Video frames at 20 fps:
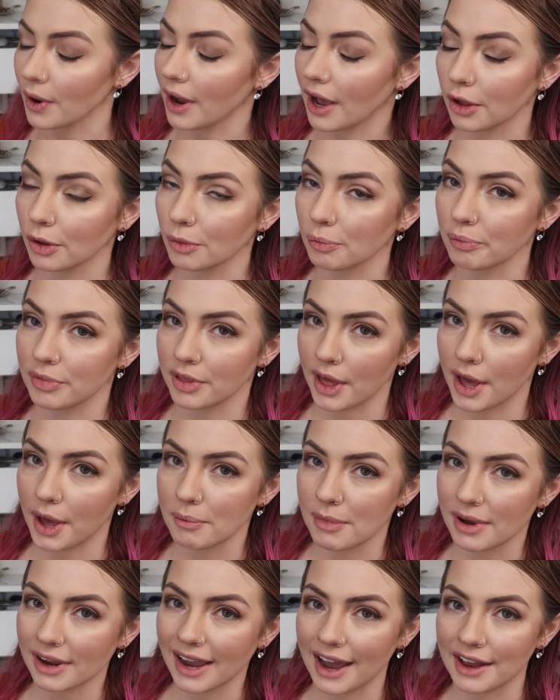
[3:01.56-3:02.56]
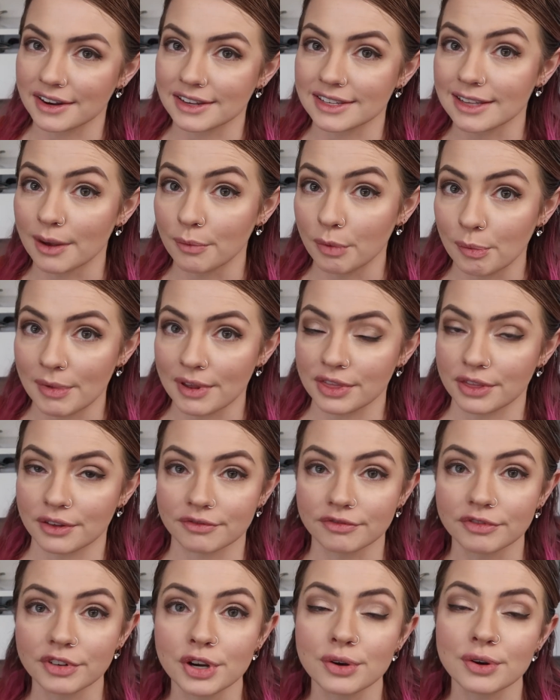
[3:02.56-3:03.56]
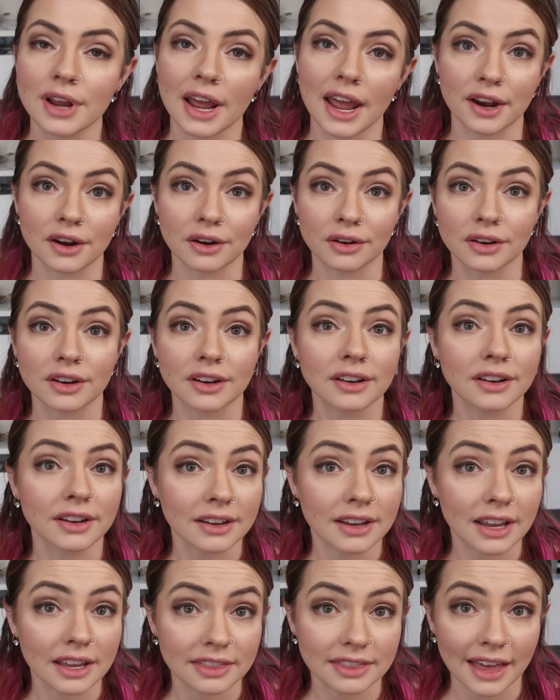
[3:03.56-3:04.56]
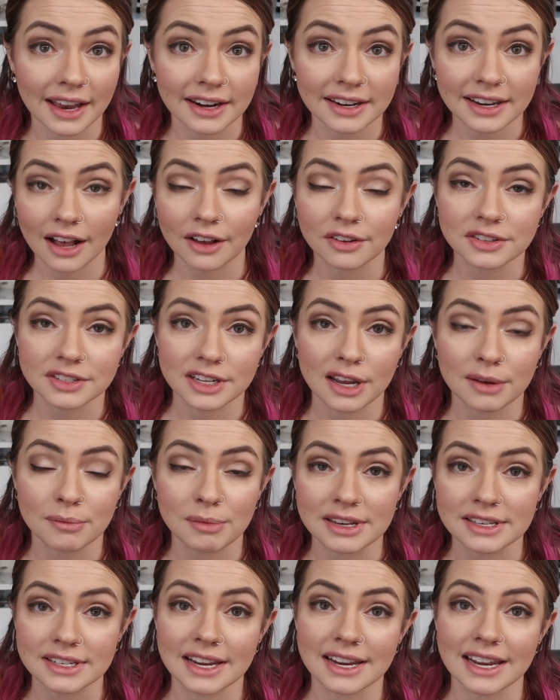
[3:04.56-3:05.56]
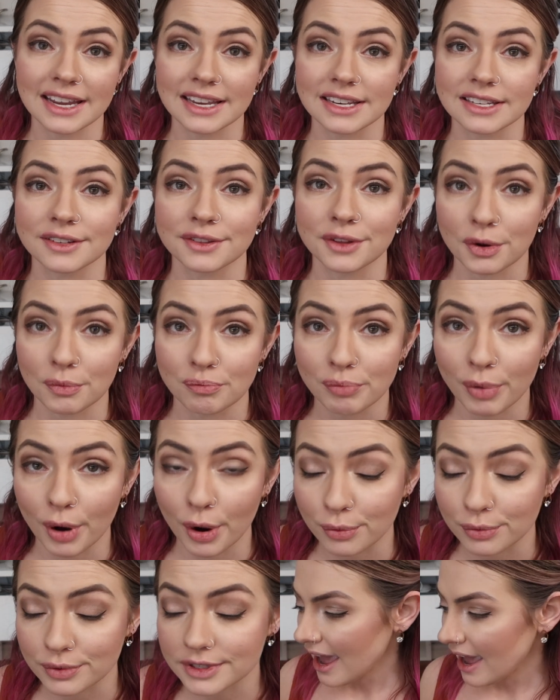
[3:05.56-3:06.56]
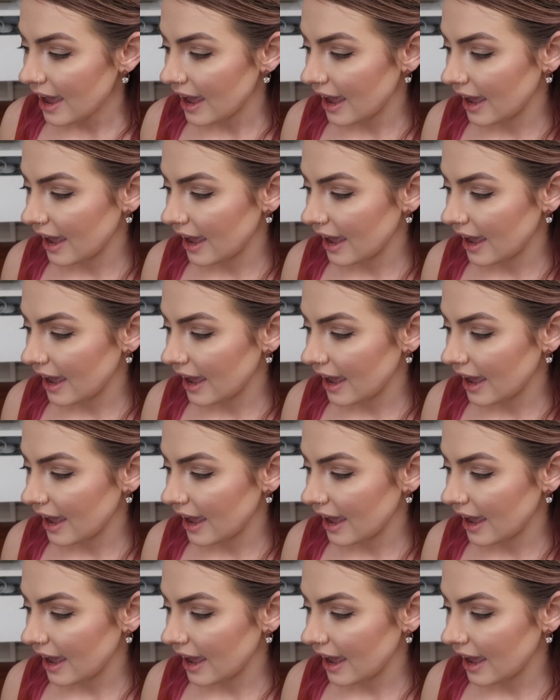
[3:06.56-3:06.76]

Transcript: help them kind of supplement their food and get that calcium intake into their bone.